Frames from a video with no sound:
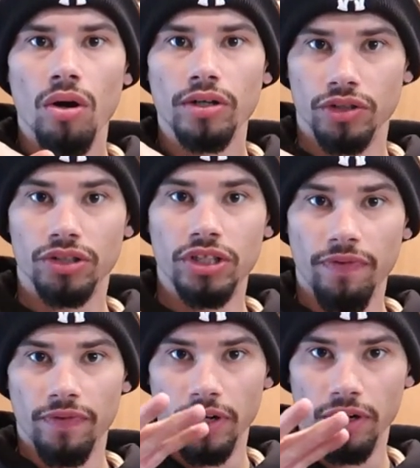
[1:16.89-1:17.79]
your
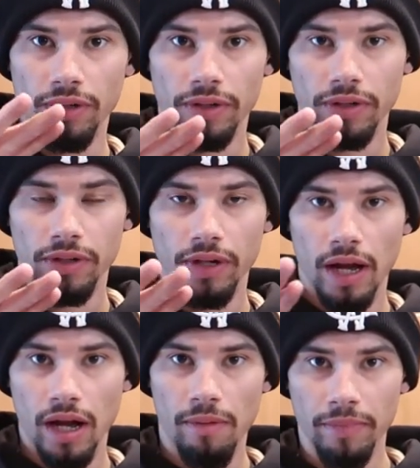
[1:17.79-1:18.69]
shifter,
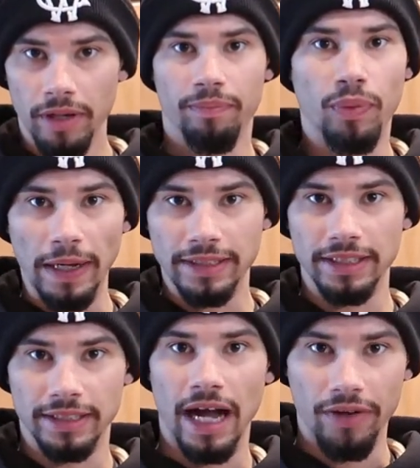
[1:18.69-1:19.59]
it
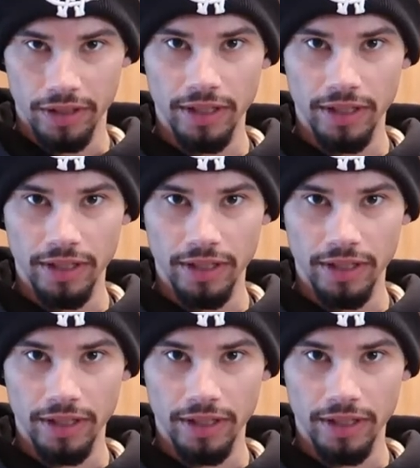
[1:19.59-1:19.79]
presses down,